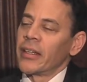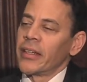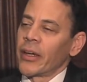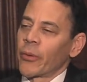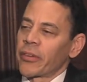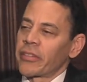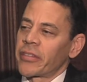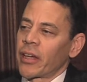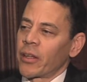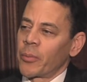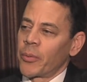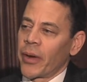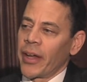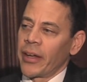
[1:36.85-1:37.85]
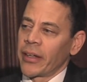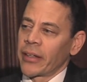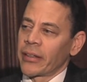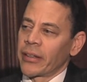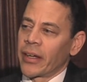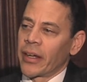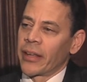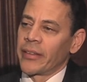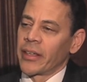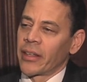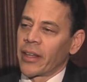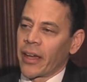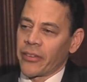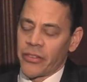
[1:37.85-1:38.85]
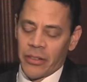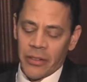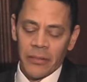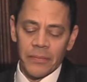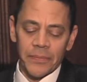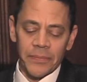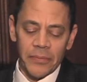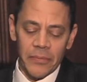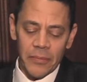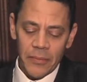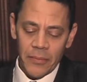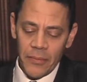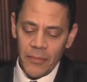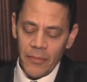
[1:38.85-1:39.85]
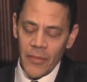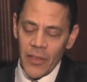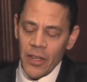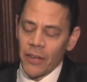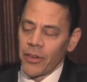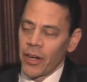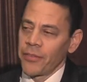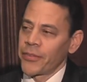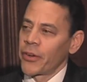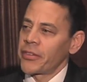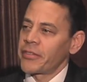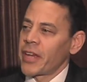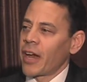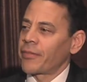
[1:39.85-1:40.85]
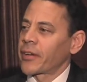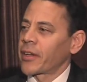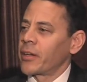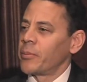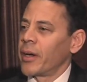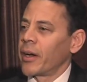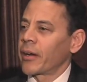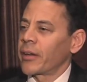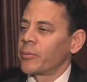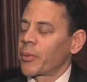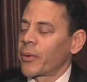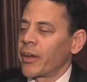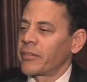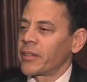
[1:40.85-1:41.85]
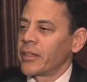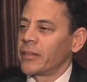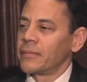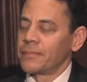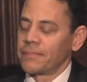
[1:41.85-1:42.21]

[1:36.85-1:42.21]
They were celebrating the election of our first African-American president.